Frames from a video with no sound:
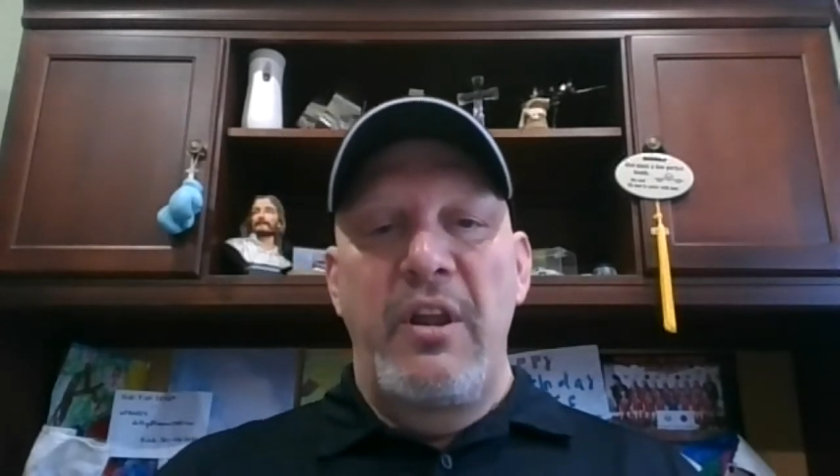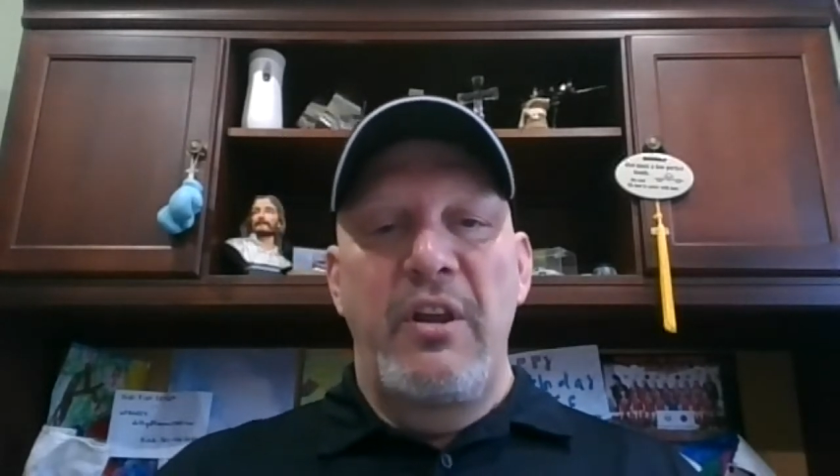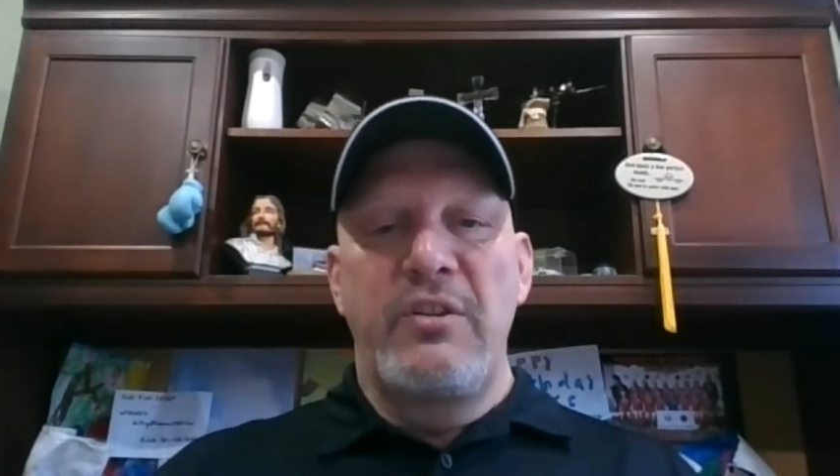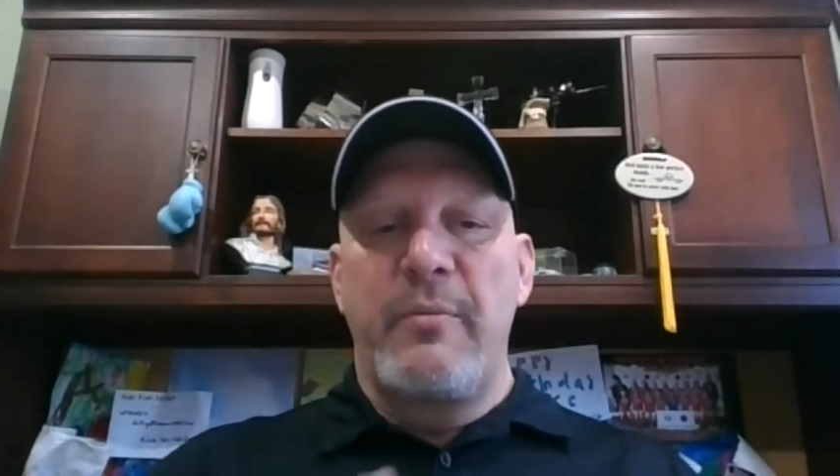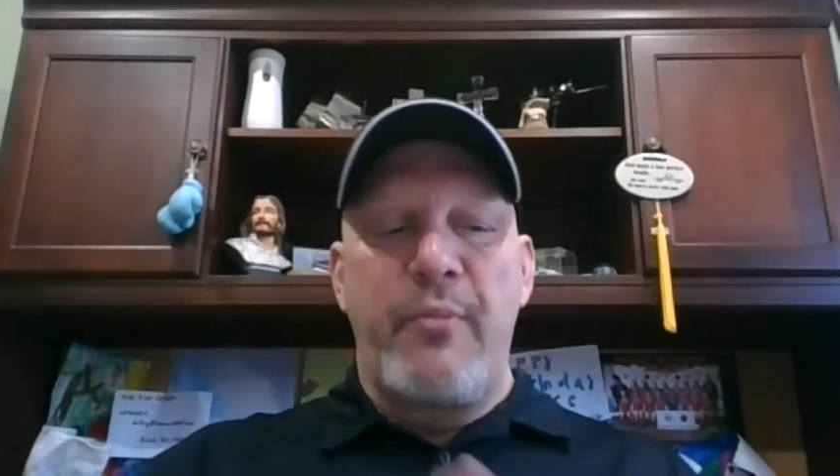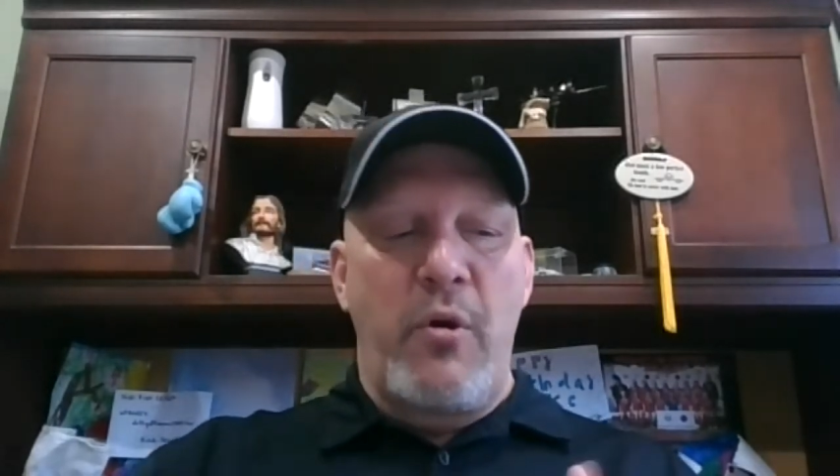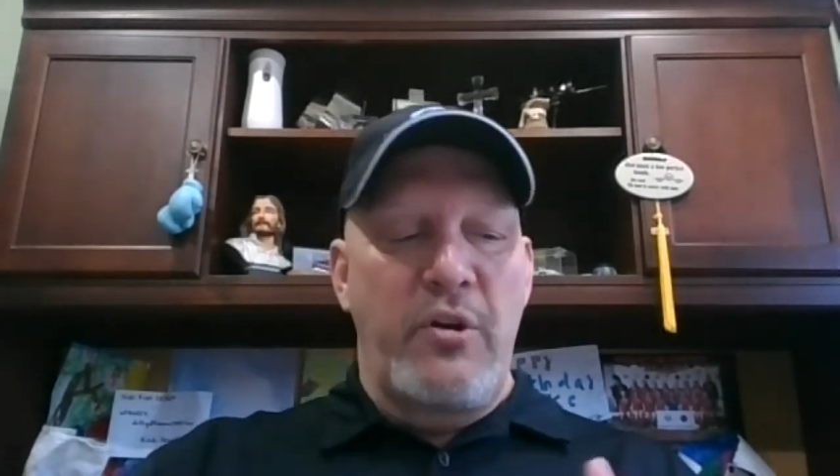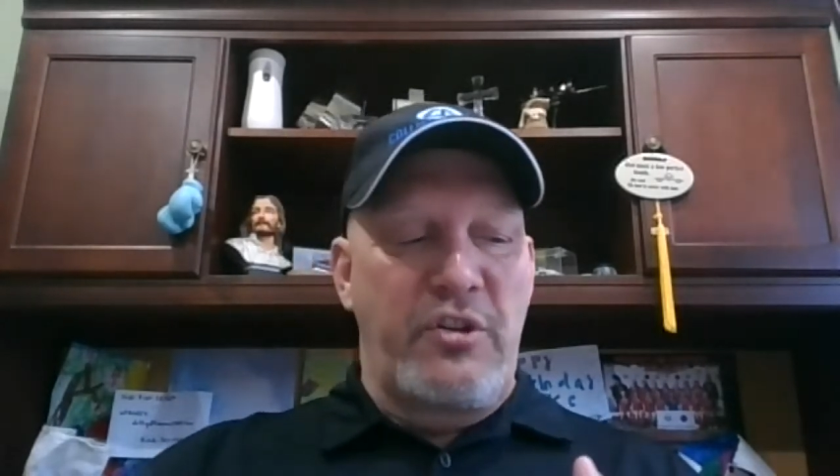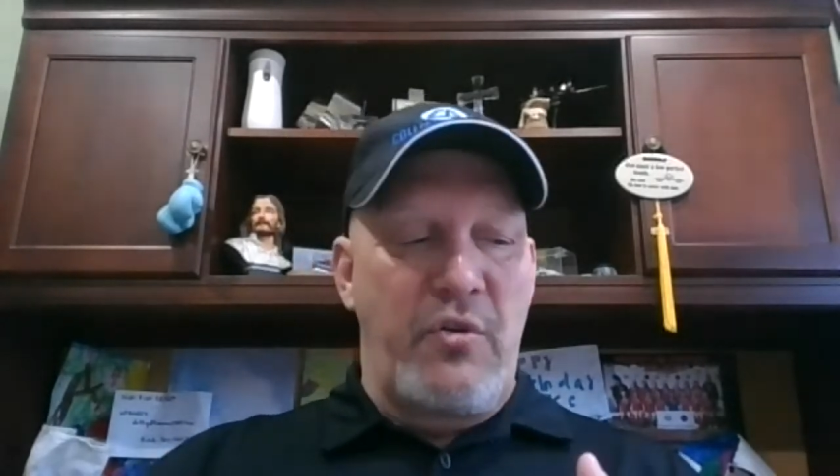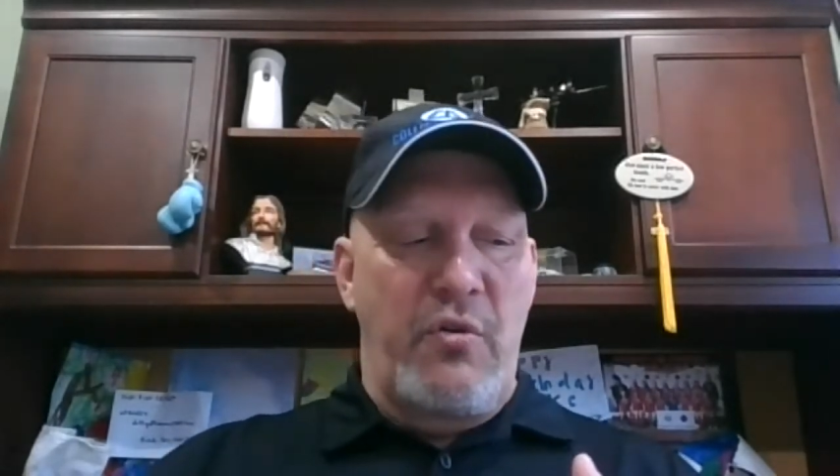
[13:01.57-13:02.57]
is the
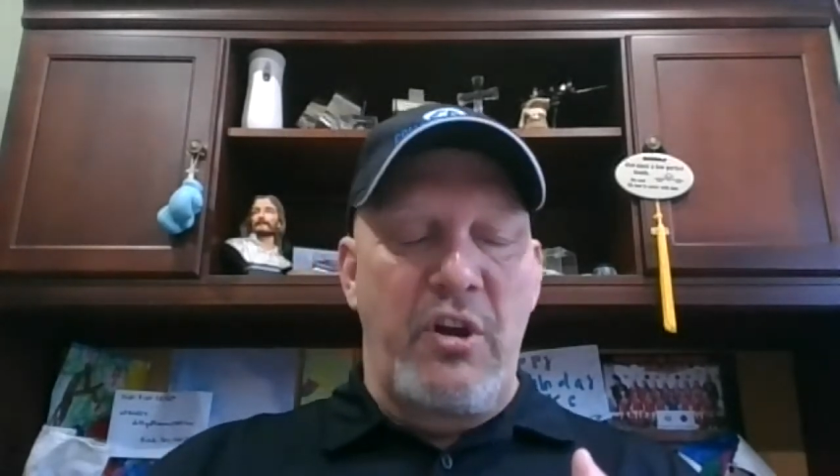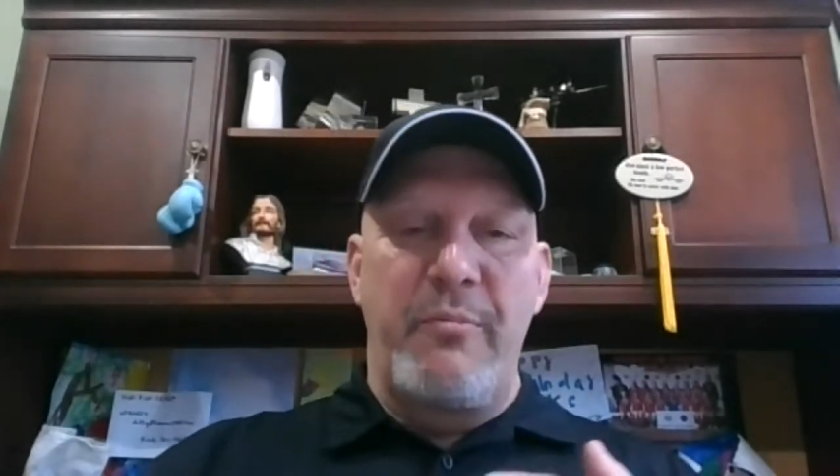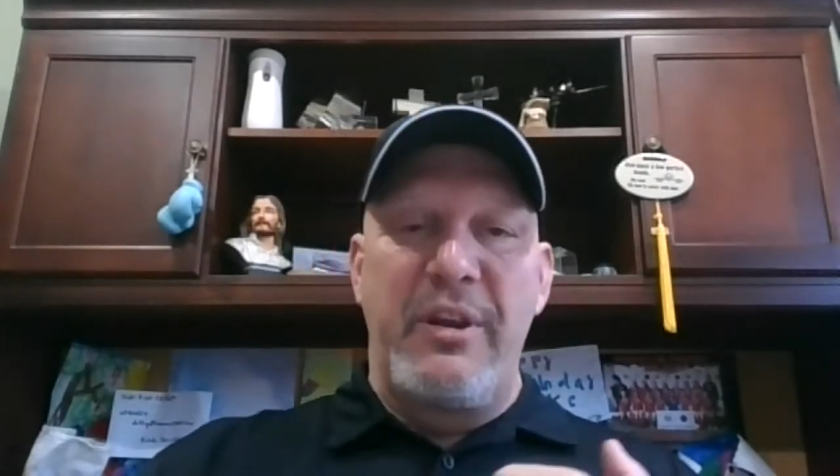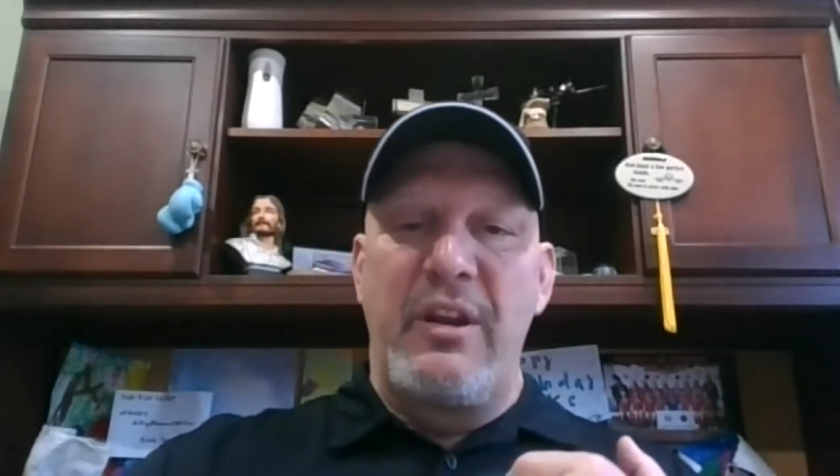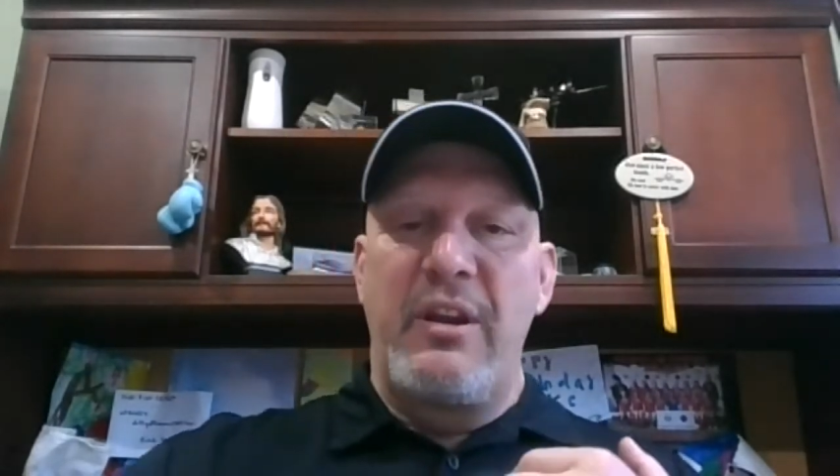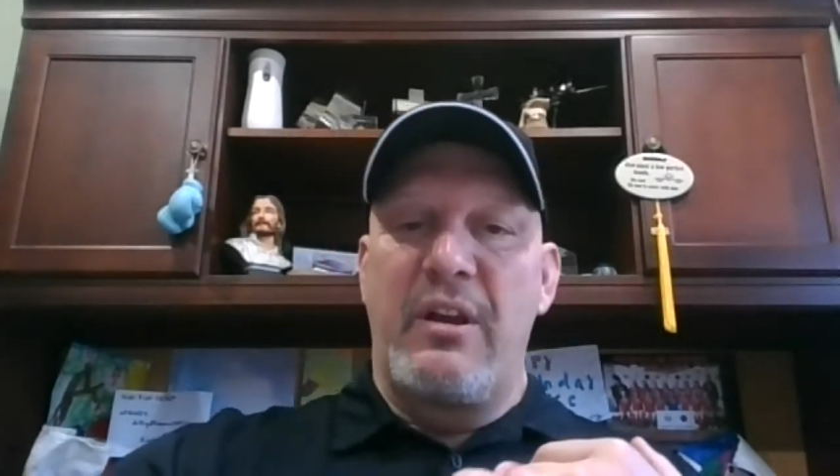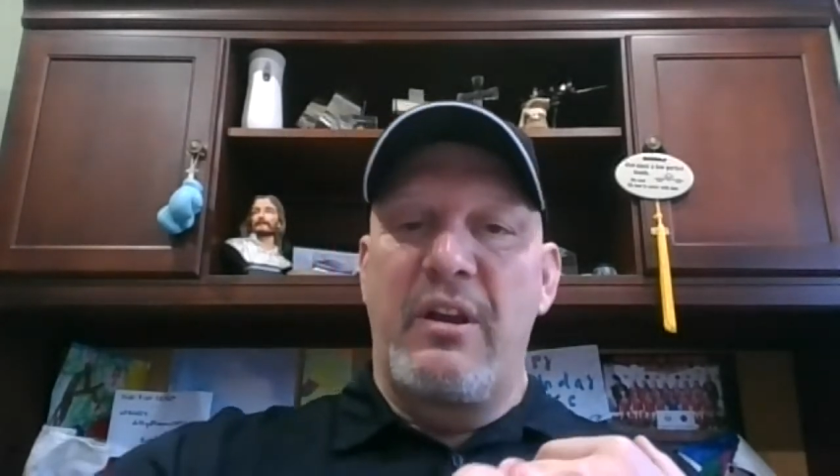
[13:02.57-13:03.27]
part still going to be